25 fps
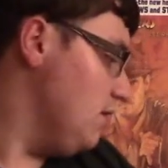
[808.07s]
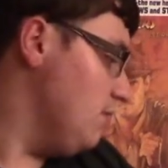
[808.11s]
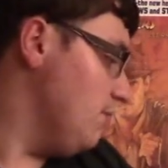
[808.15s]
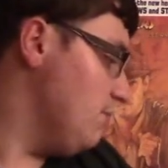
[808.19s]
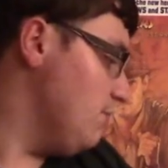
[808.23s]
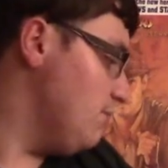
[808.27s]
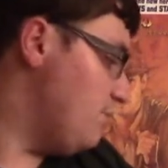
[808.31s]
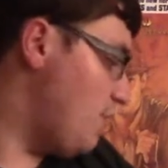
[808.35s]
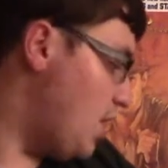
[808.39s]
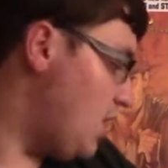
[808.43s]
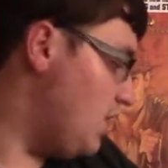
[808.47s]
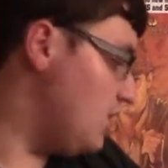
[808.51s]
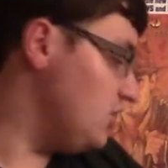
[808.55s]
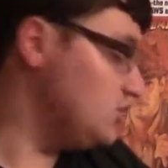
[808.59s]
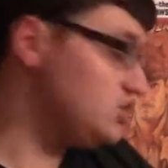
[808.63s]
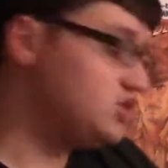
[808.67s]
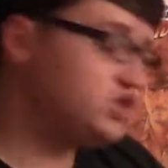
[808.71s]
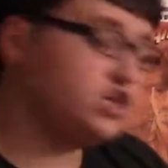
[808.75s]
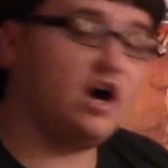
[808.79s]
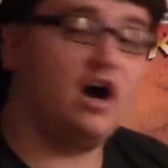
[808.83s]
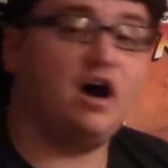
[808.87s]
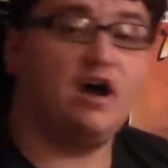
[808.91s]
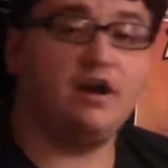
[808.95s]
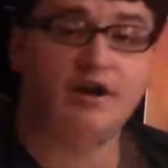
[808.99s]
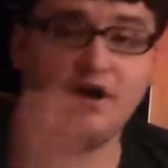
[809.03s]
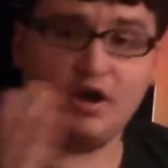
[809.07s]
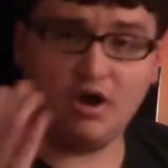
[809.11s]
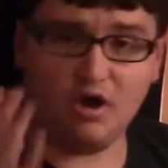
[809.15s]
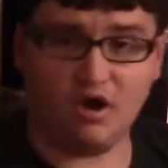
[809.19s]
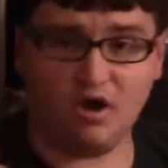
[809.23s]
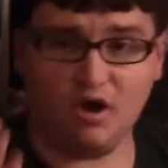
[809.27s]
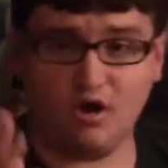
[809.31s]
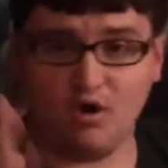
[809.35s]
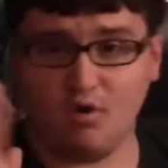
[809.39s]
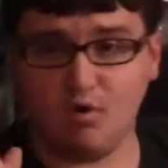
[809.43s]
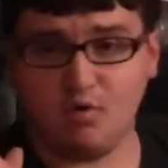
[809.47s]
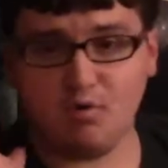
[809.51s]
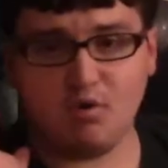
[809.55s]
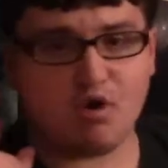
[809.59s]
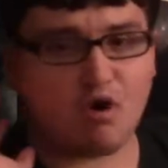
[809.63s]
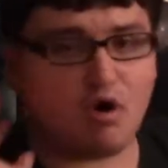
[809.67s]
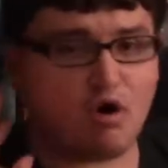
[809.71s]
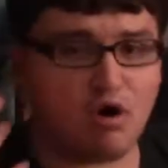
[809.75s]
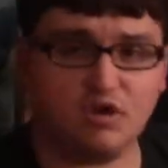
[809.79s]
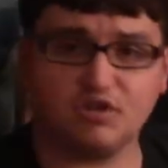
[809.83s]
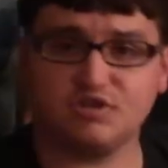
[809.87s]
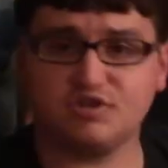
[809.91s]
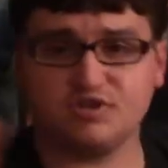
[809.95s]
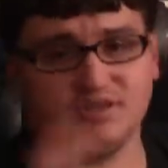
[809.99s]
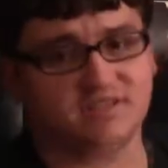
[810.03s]
Bong Joon-ho,
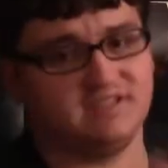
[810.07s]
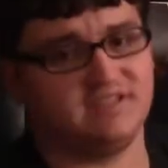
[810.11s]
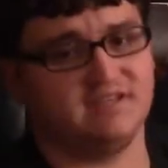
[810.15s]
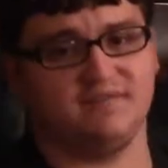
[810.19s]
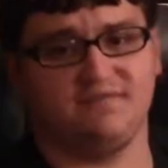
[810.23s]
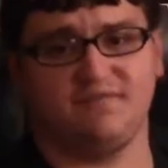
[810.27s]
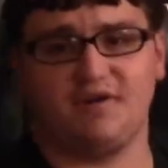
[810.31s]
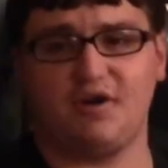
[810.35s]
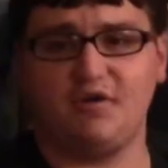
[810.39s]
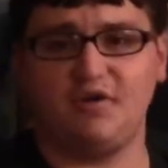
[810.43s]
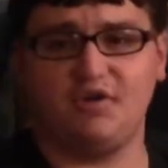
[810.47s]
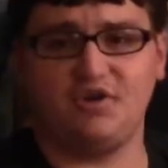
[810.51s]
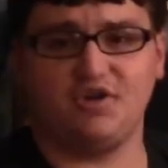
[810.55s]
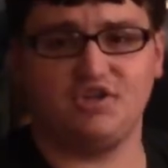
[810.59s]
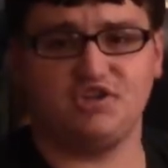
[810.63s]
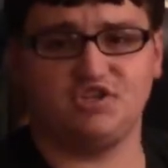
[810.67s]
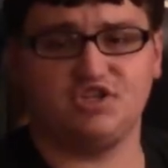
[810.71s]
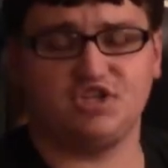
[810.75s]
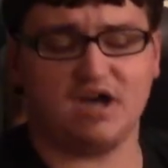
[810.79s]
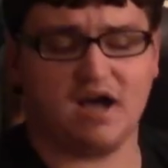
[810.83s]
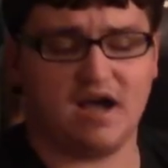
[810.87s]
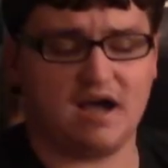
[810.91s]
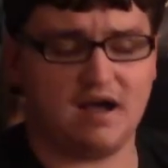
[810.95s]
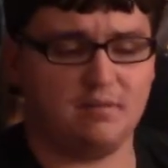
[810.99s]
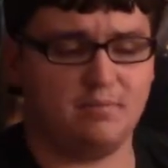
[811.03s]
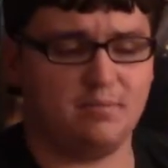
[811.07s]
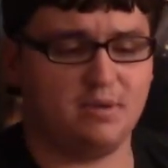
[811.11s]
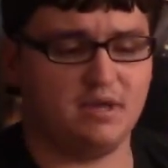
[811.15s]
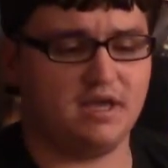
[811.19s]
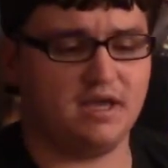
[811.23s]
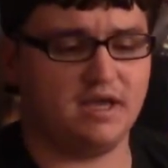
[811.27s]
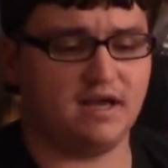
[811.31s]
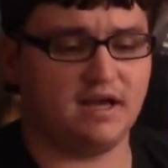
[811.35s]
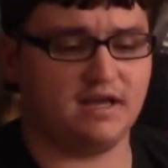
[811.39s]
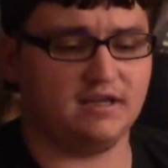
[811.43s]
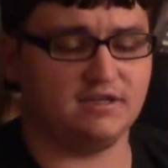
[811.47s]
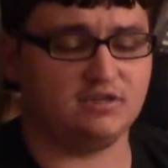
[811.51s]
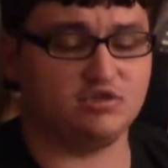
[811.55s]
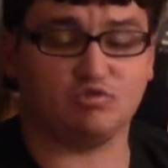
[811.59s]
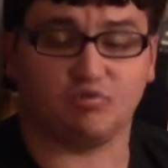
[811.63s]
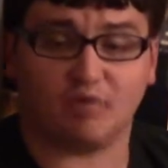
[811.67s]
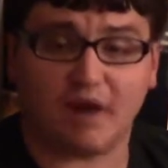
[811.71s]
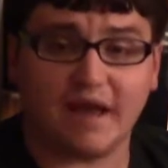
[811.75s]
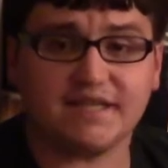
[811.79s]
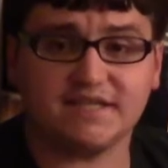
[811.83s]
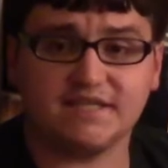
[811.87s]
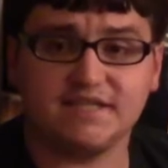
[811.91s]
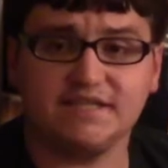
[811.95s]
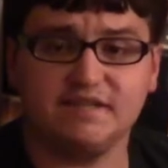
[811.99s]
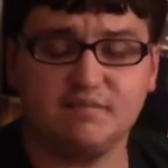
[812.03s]
also did a very good job uh,
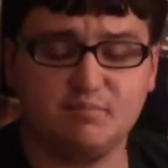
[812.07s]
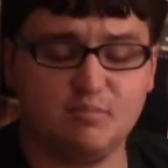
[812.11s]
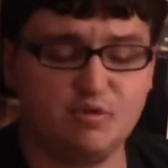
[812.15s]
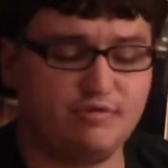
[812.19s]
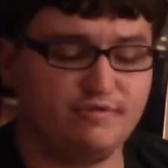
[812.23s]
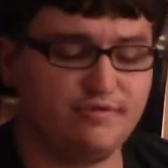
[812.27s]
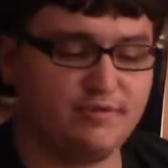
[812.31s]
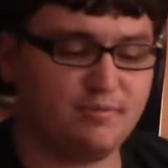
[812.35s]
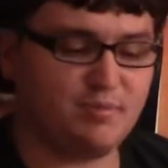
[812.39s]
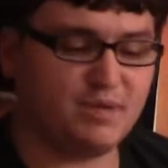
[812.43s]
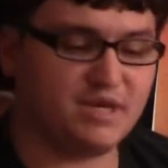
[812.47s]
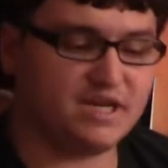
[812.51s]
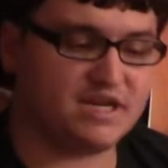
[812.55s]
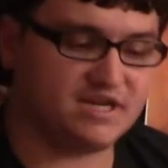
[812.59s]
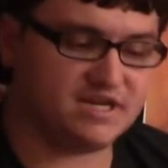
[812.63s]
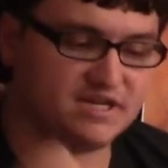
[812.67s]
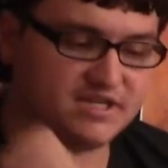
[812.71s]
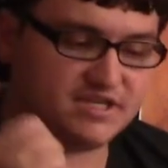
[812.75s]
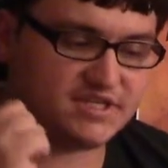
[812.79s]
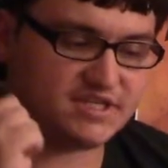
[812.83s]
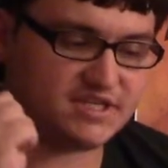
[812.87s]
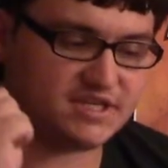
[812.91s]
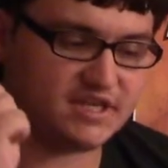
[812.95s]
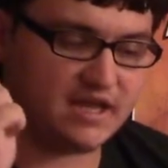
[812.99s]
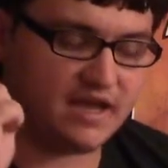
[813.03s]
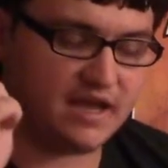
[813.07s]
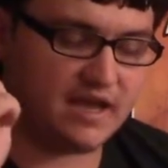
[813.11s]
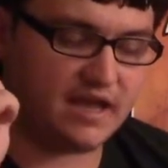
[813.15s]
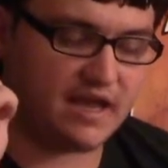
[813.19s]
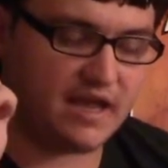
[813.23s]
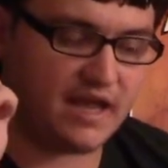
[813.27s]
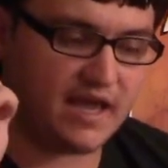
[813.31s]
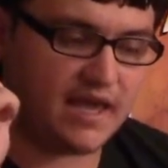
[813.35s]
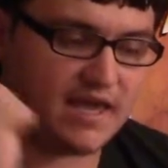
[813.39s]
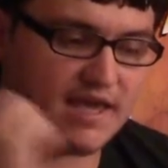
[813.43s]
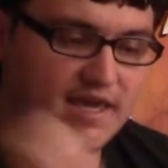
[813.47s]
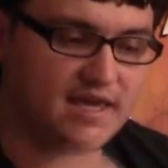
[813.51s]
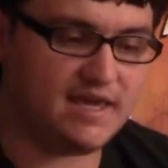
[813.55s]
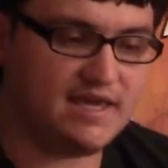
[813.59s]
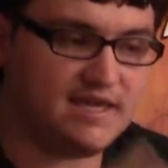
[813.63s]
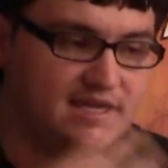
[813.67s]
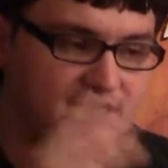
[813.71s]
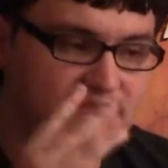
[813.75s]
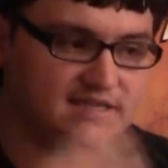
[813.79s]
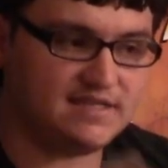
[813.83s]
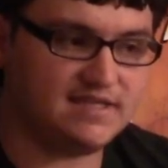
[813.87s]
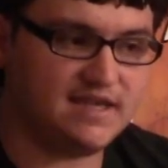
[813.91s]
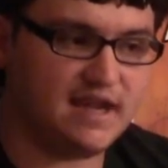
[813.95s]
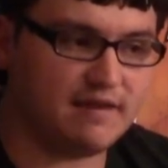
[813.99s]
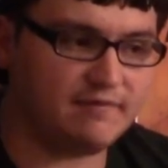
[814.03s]
directing the movie, because
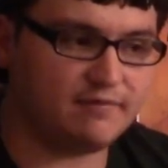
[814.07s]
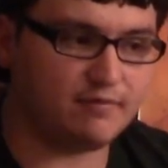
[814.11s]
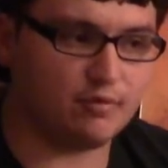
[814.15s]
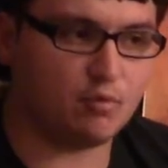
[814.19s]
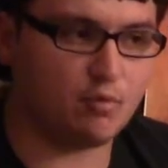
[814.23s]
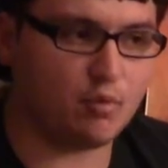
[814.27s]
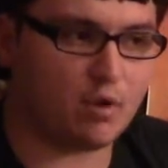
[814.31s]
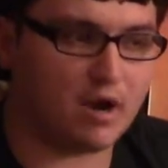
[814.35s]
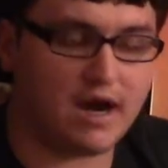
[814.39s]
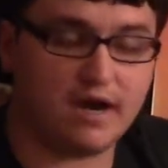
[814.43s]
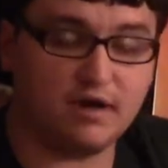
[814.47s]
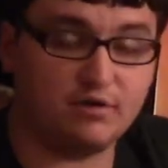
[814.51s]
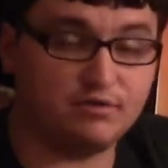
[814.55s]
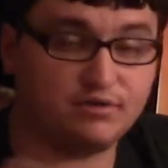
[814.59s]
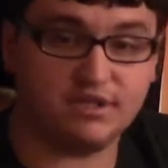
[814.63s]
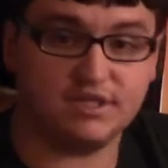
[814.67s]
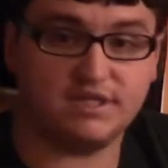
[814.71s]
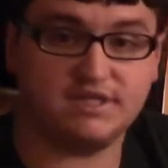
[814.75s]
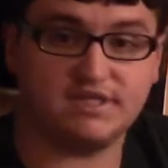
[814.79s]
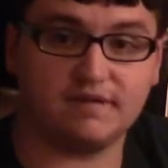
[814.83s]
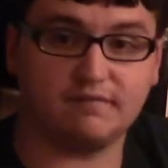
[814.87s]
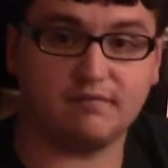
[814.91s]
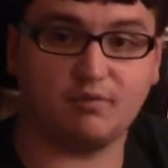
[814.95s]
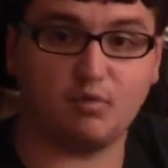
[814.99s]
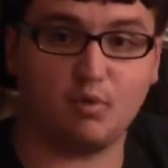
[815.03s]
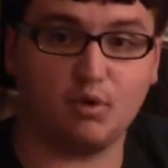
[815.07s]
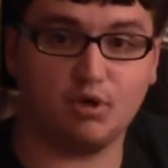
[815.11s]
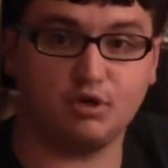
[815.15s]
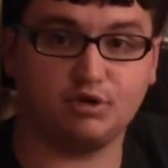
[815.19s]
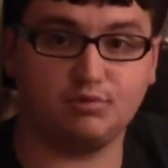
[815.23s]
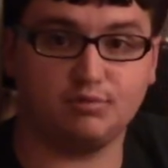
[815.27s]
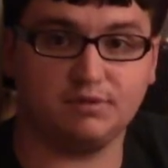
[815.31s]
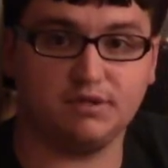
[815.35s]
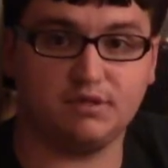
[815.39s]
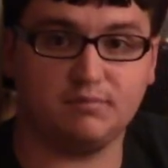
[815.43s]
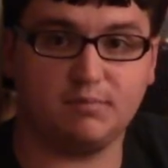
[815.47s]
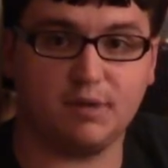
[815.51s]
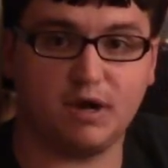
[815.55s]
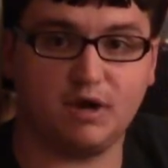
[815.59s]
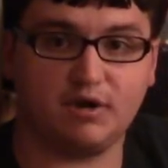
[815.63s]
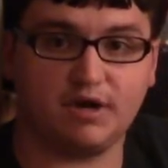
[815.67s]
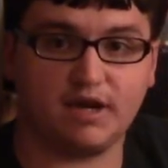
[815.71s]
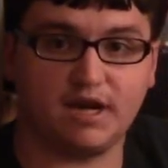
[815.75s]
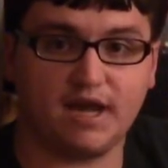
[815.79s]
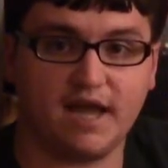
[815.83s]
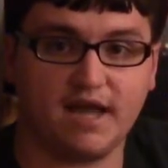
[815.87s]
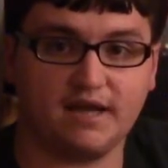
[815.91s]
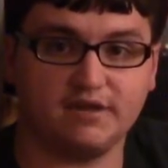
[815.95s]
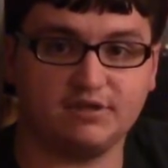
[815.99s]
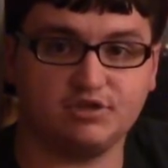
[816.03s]
he's never, I don't think he's ever worked with
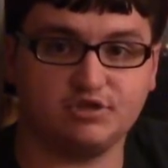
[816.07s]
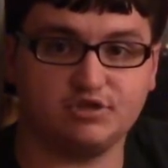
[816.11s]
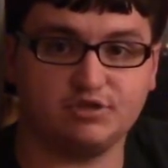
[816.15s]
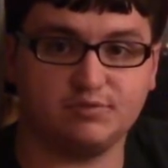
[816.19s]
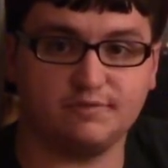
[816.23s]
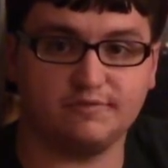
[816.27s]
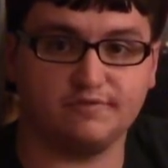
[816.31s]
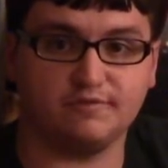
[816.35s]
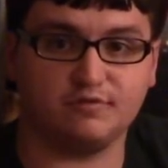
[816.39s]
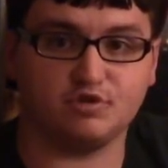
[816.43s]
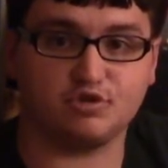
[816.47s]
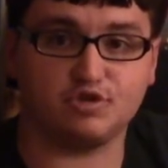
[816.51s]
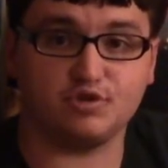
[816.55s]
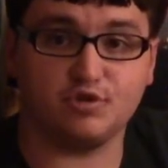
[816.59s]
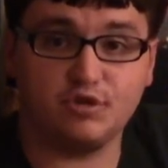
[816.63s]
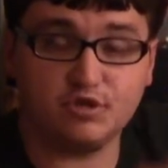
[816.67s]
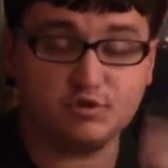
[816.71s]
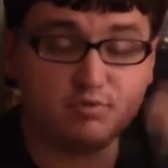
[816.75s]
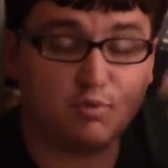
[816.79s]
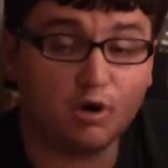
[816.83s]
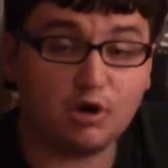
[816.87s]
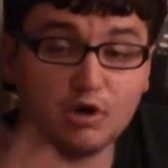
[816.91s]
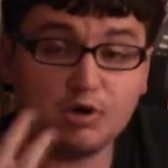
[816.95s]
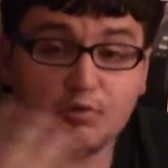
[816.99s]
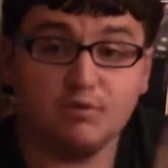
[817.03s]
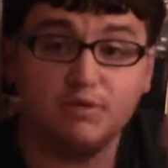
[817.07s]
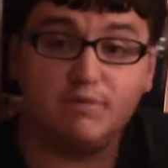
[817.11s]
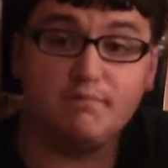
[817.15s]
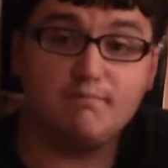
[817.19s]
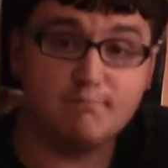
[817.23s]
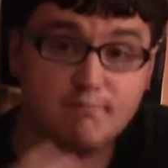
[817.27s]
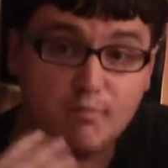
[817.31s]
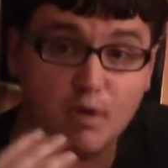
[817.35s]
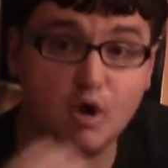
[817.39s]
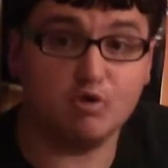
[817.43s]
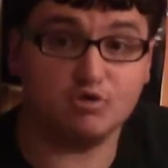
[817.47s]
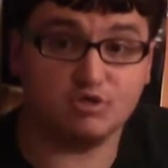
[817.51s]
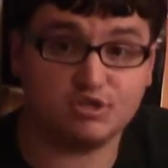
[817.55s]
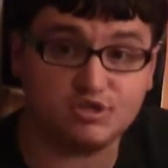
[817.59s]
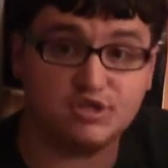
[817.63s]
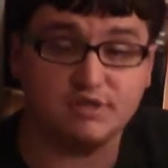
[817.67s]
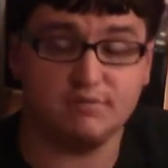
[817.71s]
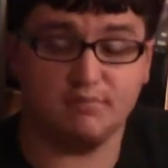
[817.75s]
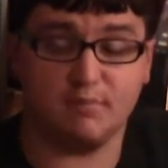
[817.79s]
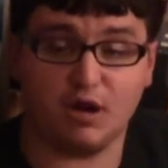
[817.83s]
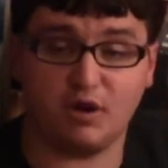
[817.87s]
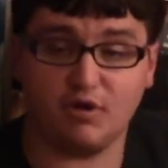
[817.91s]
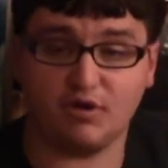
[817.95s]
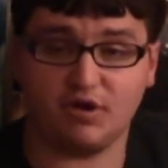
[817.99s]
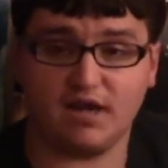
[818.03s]
American actors before, so he's working with mostly
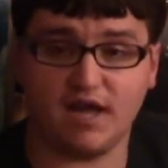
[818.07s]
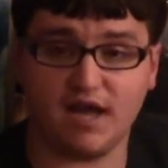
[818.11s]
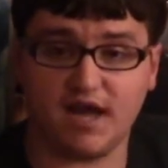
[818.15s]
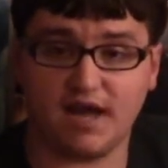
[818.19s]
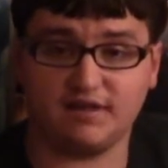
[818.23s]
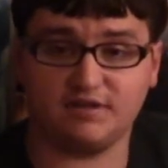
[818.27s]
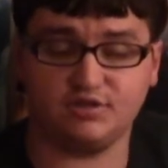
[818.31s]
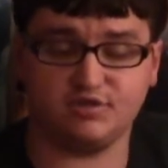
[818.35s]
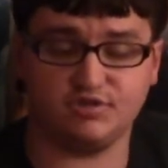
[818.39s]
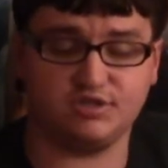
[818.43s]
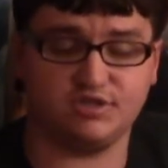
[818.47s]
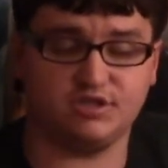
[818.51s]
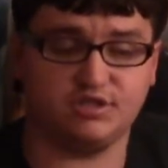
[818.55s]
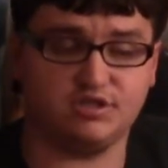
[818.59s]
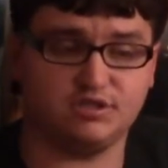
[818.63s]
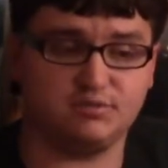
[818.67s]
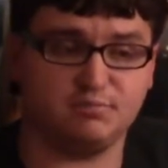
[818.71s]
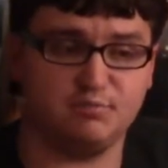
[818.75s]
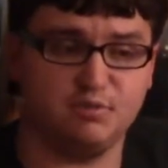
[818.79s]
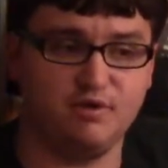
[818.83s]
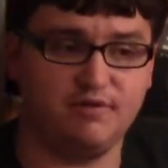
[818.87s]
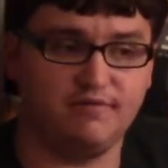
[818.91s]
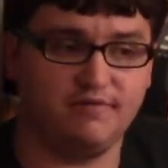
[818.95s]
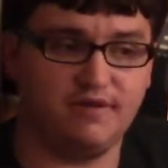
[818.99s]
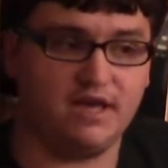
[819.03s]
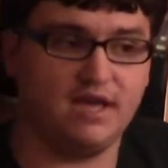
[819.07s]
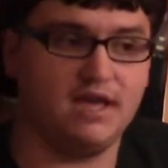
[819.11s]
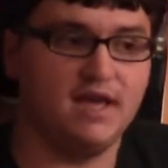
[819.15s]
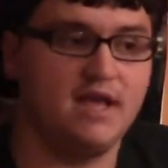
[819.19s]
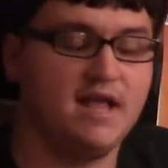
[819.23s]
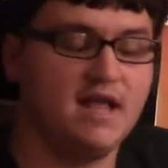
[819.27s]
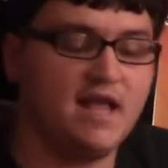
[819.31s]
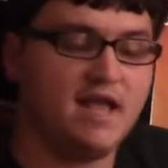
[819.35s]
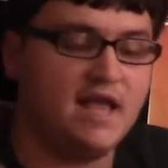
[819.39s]
American actors in this movie,